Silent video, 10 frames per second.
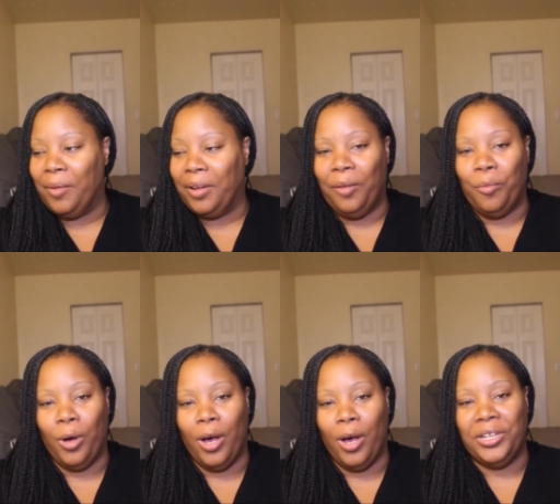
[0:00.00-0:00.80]
I'm going to keep
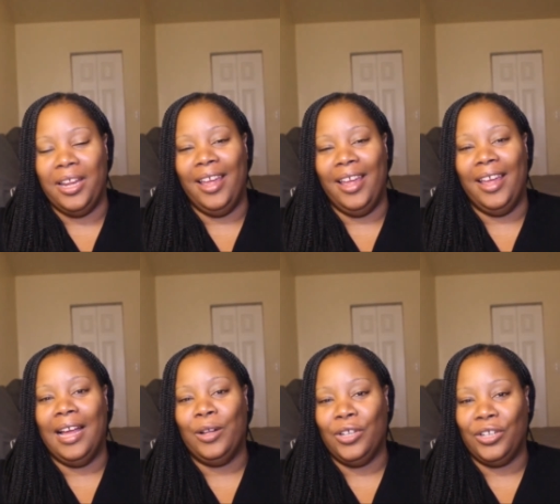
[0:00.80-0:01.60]
watching, and
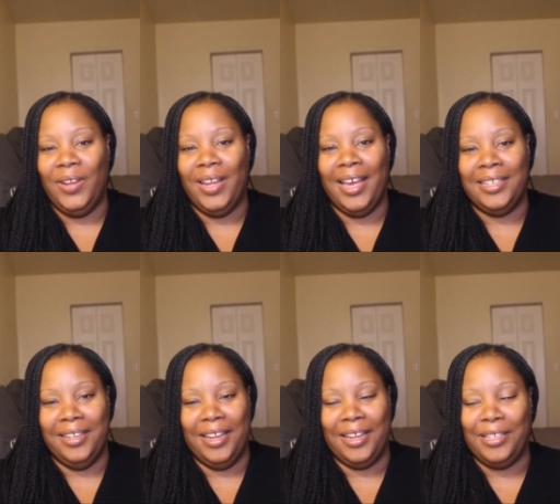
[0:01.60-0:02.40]
I'll talk to you guys in
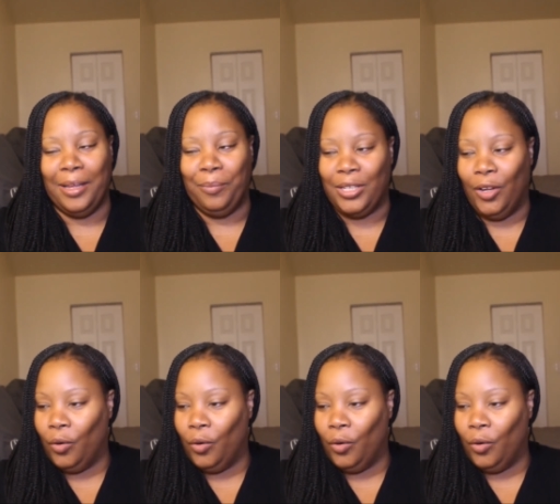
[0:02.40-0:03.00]
the next episode.